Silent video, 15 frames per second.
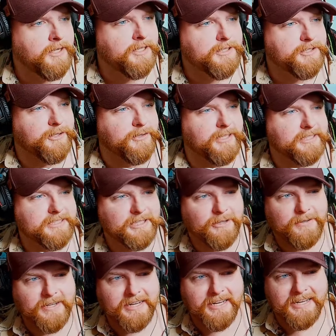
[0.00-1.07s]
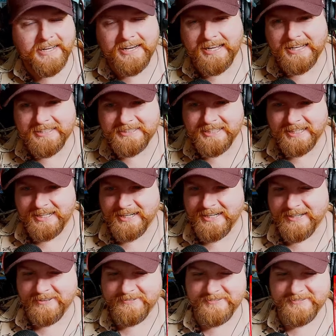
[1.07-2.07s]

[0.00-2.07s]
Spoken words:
So let's go ahead and check it out.